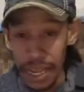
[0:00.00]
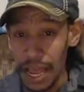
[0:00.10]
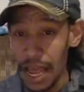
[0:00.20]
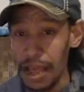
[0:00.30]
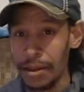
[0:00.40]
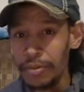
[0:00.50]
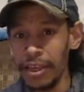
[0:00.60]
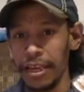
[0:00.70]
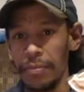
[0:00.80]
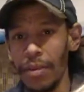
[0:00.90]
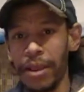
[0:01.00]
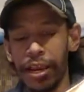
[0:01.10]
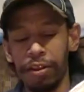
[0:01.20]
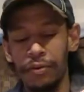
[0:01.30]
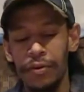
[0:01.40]
Uh, I'm thinking maybe I
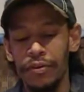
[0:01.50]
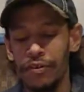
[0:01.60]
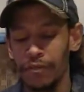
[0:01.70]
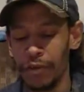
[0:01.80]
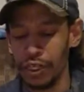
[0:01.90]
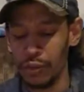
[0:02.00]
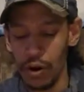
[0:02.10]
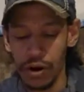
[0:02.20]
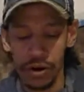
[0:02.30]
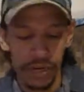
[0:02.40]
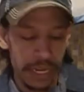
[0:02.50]
could throw this in fresh water.